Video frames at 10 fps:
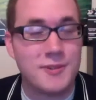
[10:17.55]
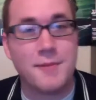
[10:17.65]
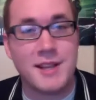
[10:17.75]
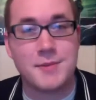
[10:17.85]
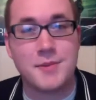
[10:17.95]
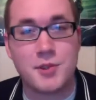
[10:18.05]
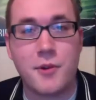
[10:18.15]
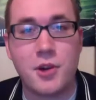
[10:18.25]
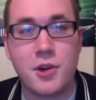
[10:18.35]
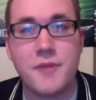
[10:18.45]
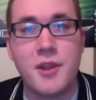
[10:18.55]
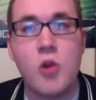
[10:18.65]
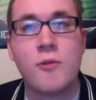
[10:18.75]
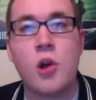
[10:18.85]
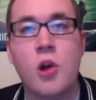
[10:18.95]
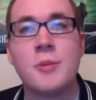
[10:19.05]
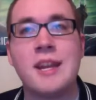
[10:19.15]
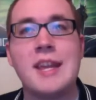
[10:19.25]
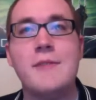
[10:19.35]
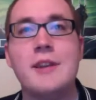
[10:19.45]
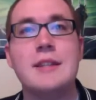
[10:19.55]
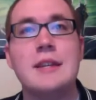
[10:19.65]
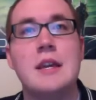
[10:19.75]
the festival so far. So I think overall I'm going to give it.